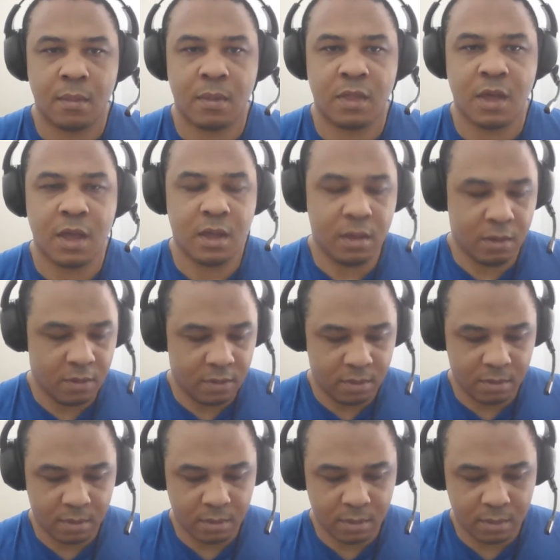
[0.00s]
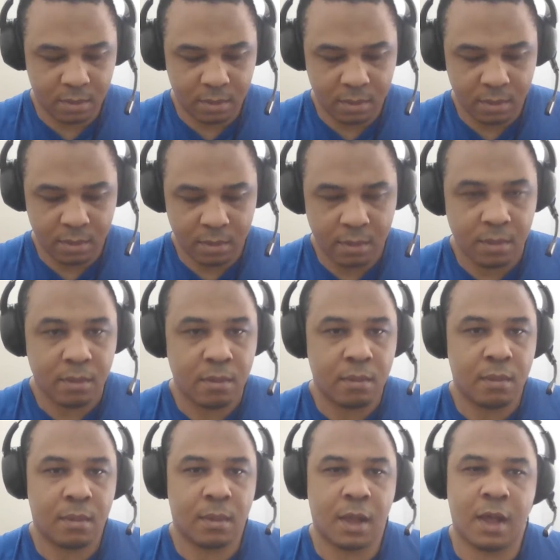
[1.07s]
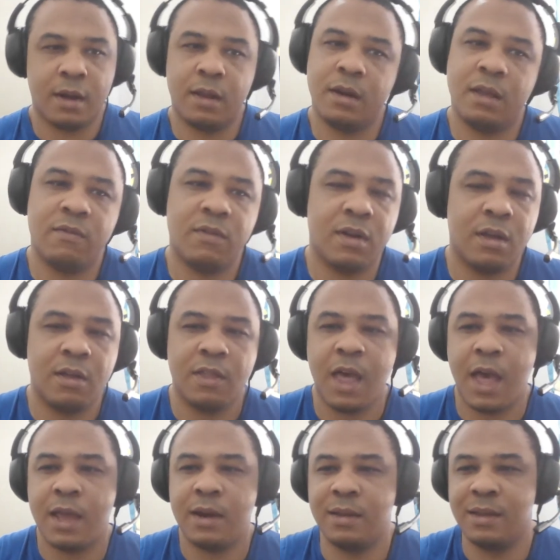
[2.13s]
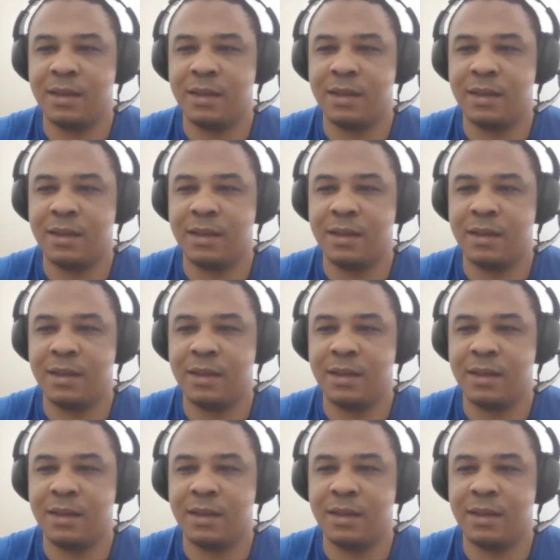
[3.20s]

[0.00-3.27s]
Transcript: Thank you. I didn't even know that.